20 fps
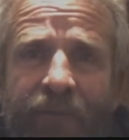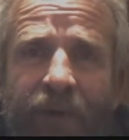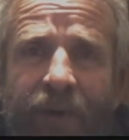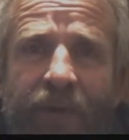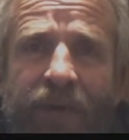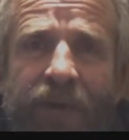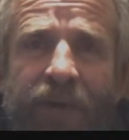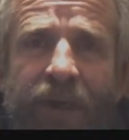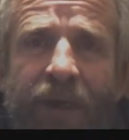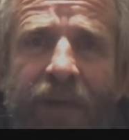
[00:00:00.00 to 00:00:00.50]

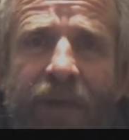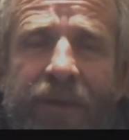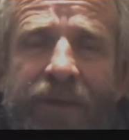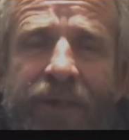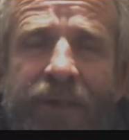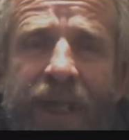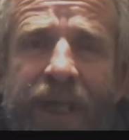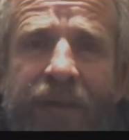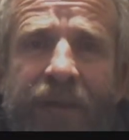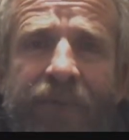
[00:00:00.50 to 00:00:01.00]

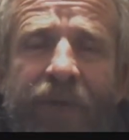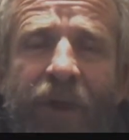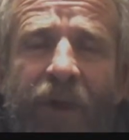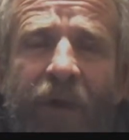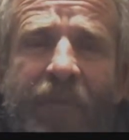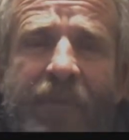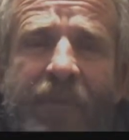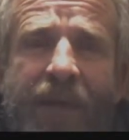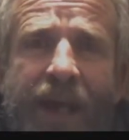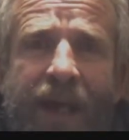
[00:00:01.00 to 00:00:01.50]
Photons have
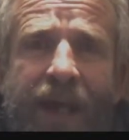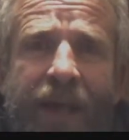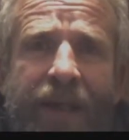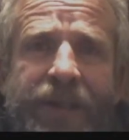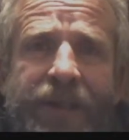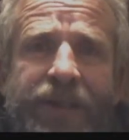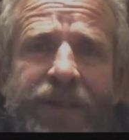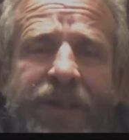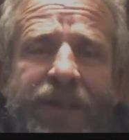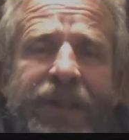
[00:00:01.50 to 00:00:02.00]
no
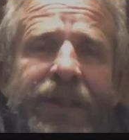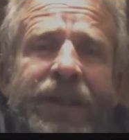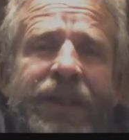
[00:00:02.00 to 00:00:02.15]
mass.